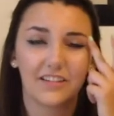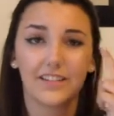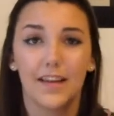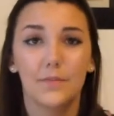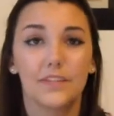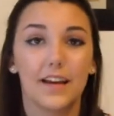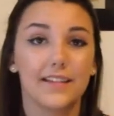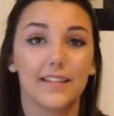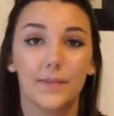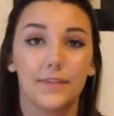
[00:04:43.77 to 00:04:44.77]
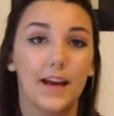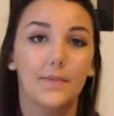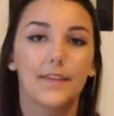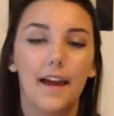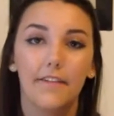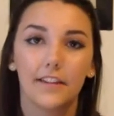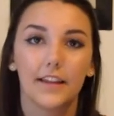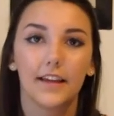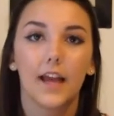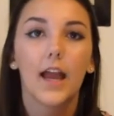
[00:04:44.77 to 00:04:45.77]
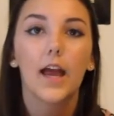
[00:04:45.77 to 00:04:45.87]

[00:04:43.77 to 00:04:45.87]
same shade, same depth, everything.